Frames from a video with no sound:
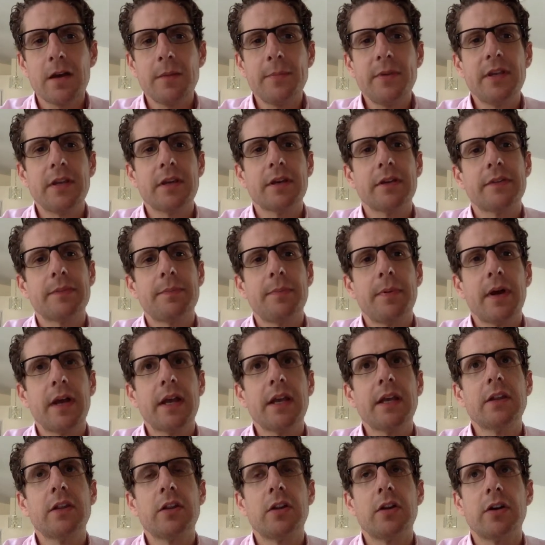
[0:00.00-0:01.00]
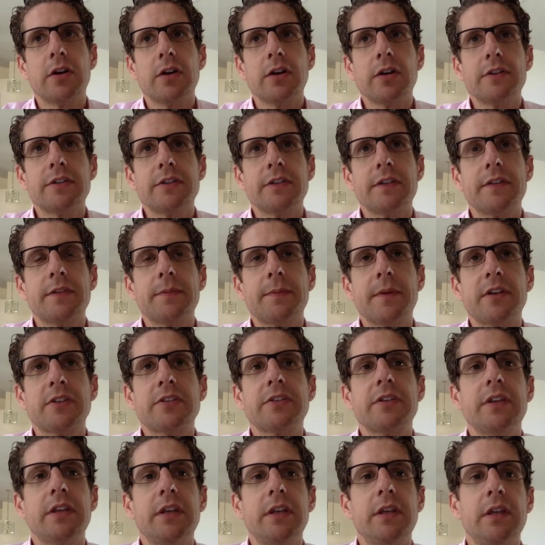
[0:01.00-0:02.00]
Because by and large,
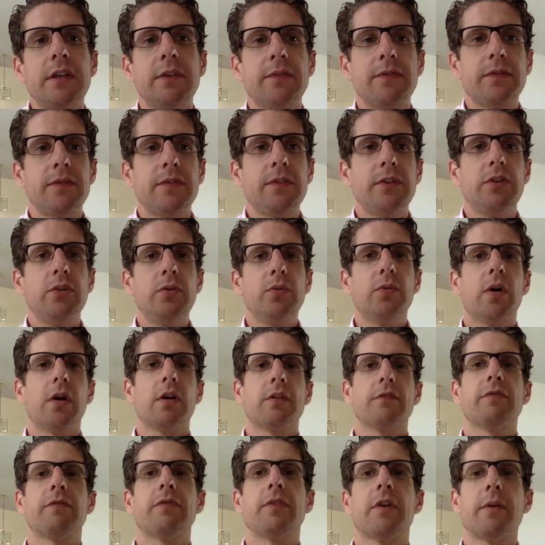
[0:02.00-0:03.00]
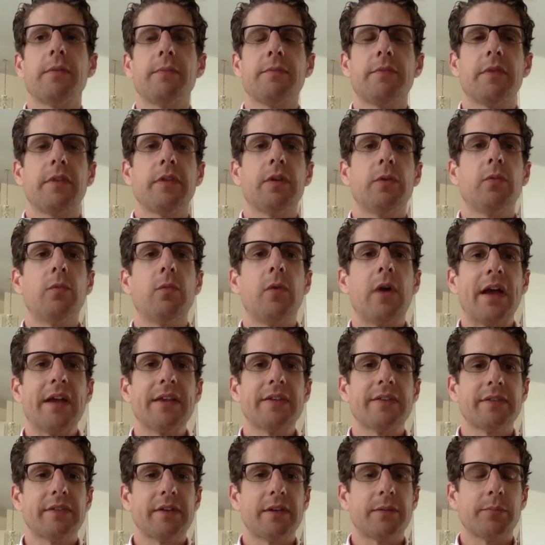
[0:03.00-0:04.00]
especially if you are from the
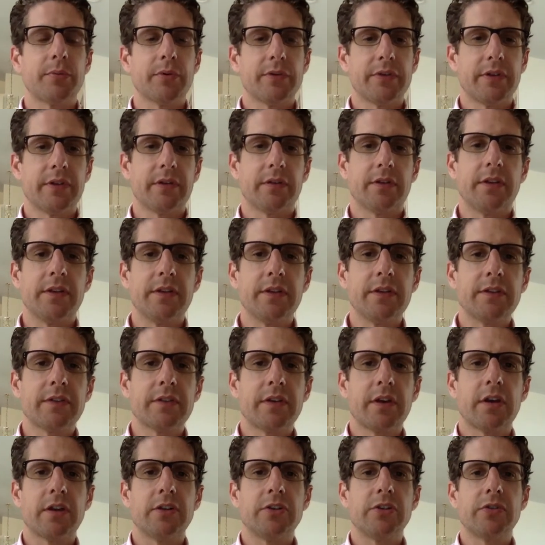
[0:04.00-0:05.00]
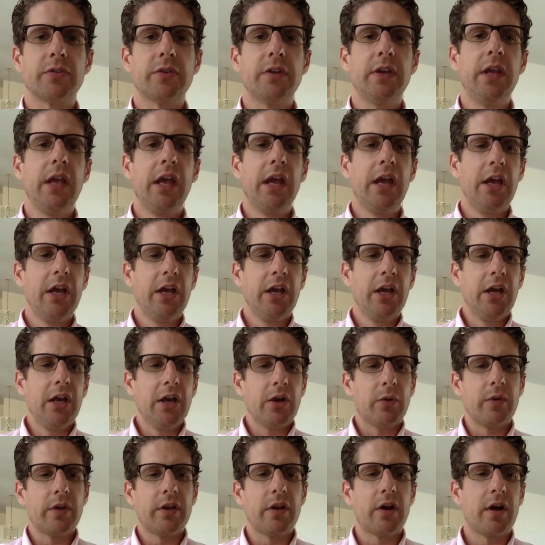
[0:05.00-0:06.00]
West, and particularly this country,
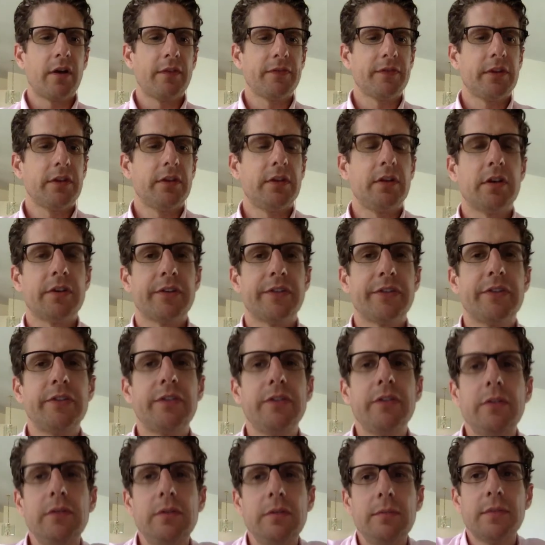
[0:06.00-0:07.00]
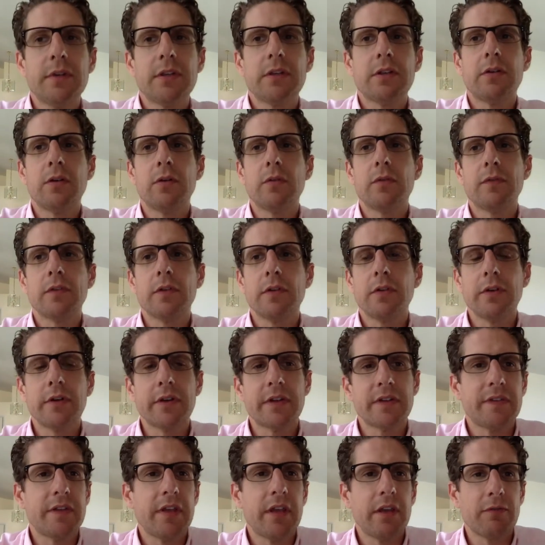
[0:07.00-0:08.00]
we often assume and
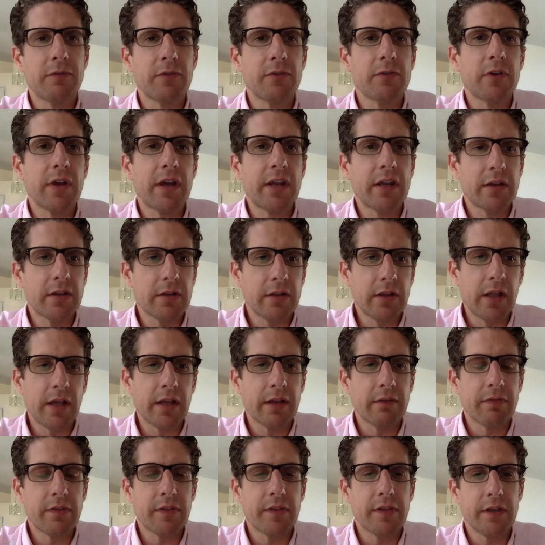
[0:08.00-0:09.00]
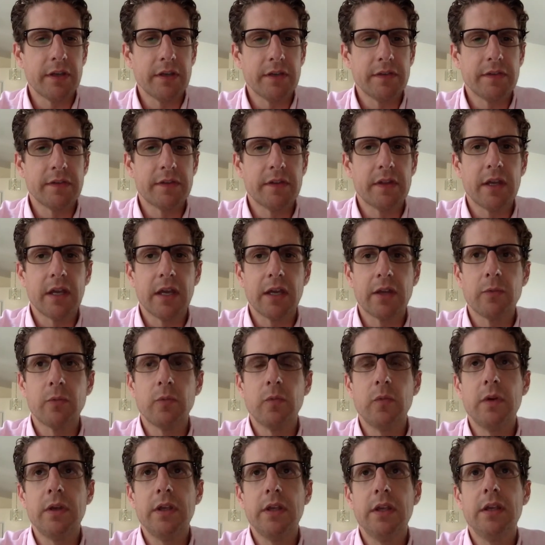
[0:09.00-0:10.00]
overlook and take for granted a lot of things that
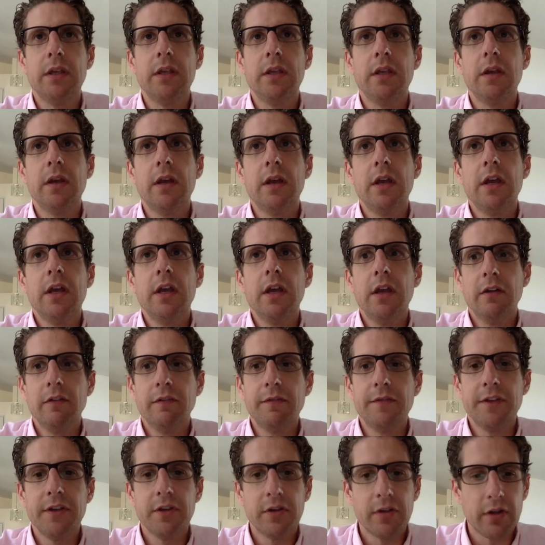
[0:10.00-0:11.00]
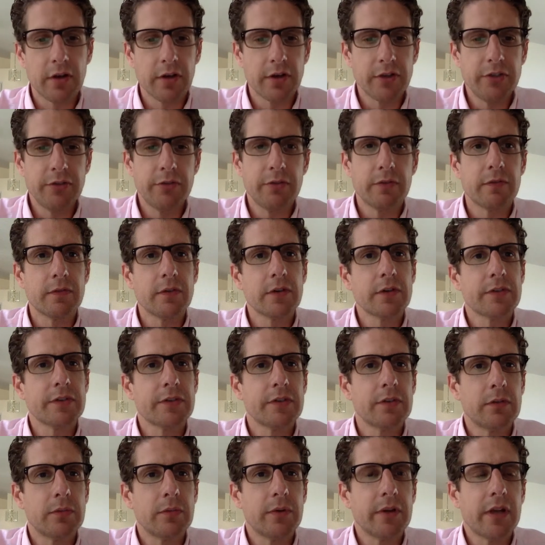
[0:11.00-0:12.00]
we feel are
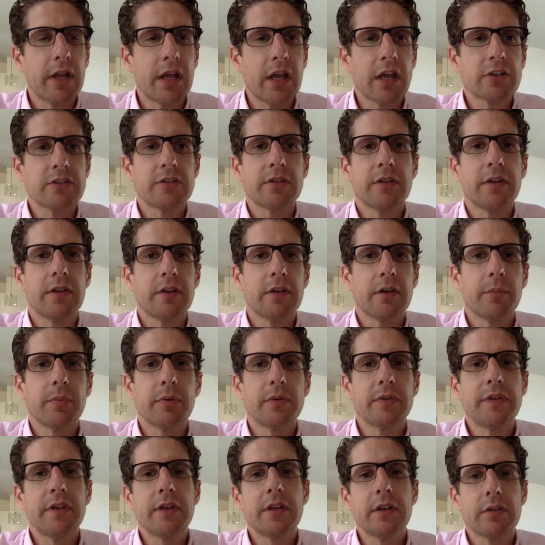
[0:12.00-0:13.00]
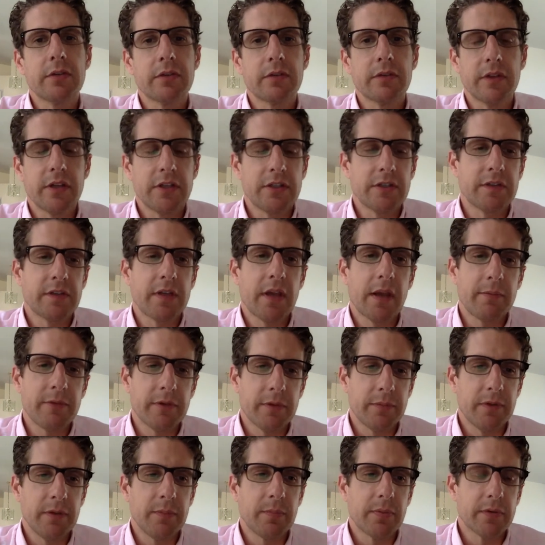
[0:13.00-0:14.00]
universal when actually they're particular. They just happen
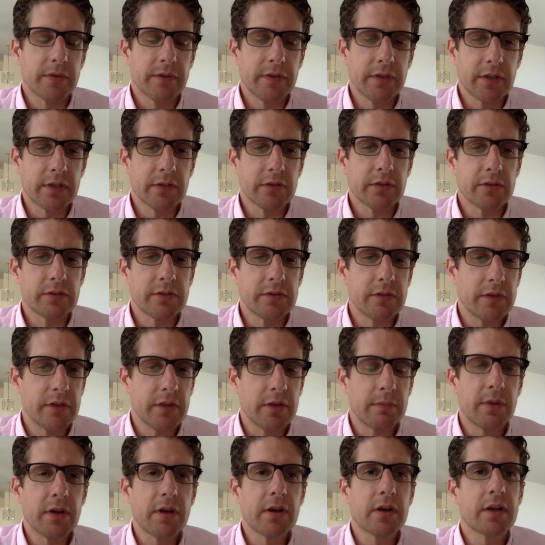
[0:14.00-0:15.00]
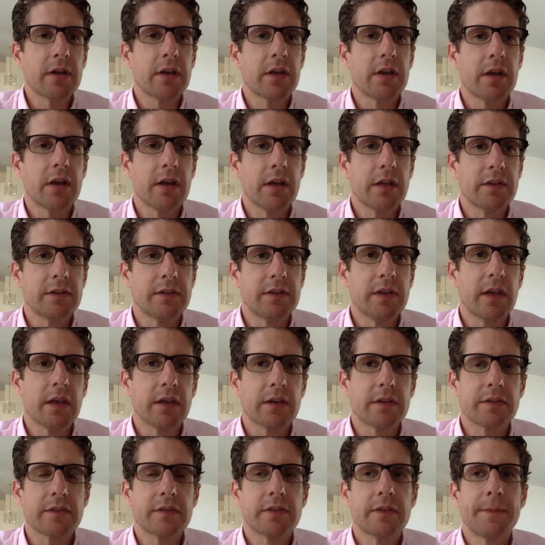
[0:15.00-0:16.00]
to be particular to the American
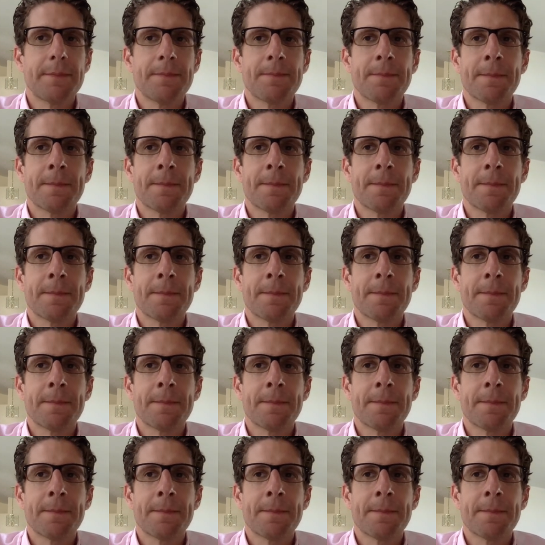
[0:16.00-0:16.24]
context.